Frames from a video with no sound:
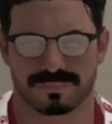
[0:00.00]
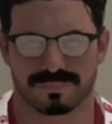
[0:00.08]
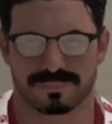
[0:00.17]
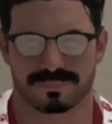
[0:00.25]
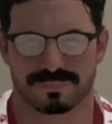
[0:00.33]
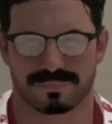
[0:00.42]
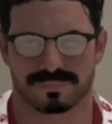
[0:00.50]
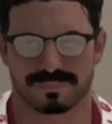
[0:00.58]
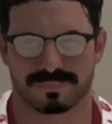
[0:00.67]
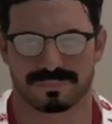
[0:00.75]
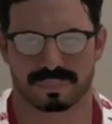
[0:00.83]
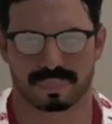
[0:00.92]
his
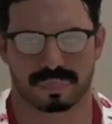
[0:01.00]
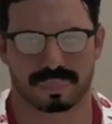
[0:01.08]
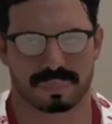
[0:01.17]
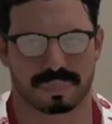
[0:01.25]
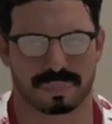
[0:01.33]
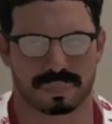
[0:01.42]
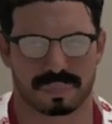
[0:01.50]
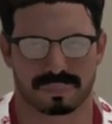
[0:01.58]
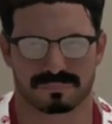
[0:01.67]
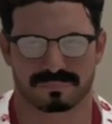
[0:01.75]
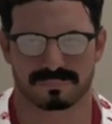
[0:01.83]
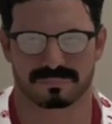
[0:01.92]
opponent for the
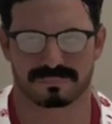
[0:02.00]
event.